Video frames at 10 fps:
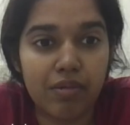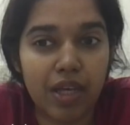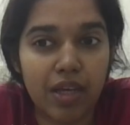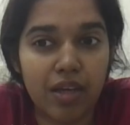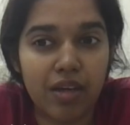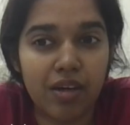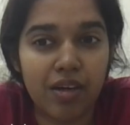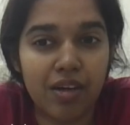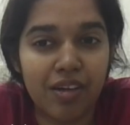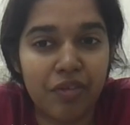like
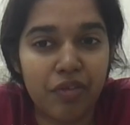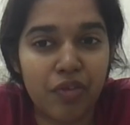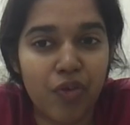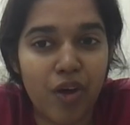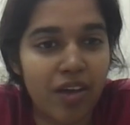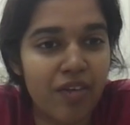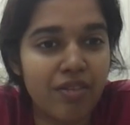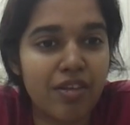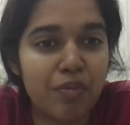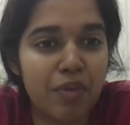if you are
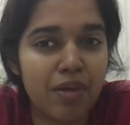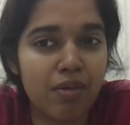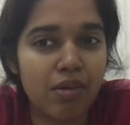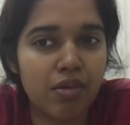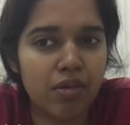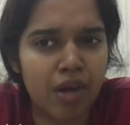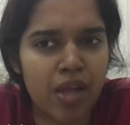given such big equation,